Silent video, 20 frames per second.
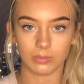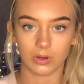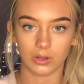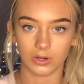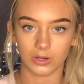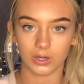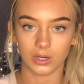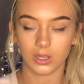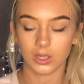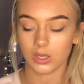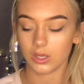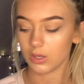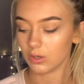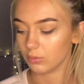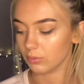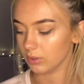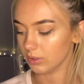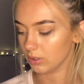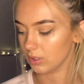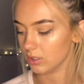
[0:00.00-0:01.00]
on
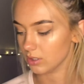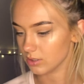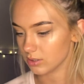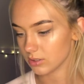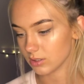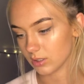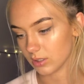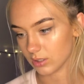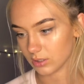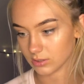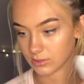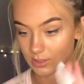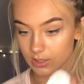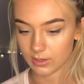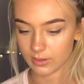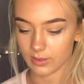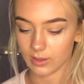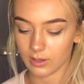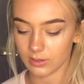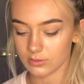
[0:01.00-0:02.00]
with this instead
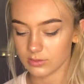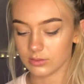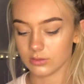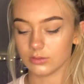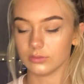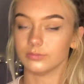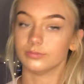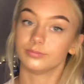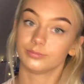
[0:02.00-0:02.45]
of that. So